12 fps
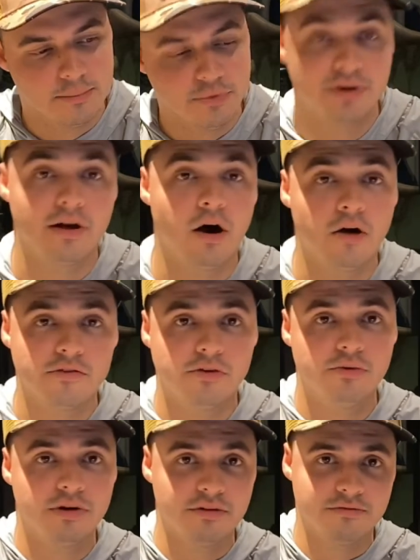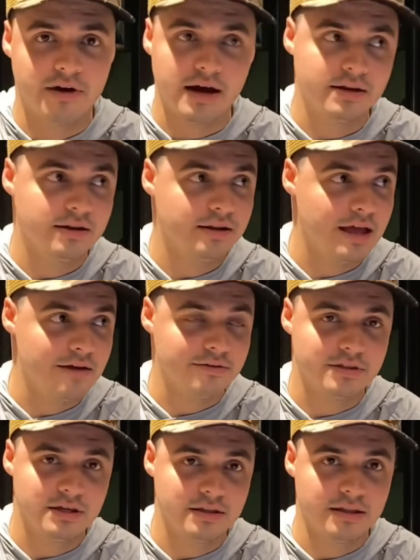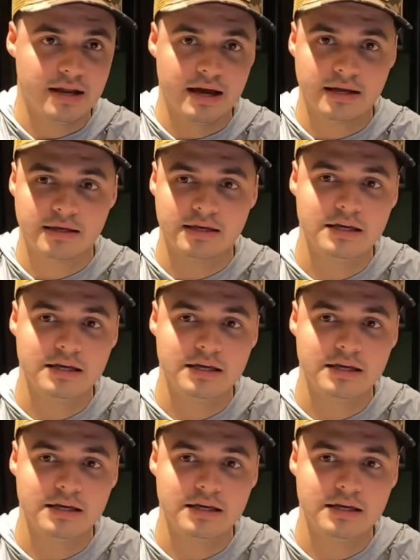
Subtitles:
You can find everything that I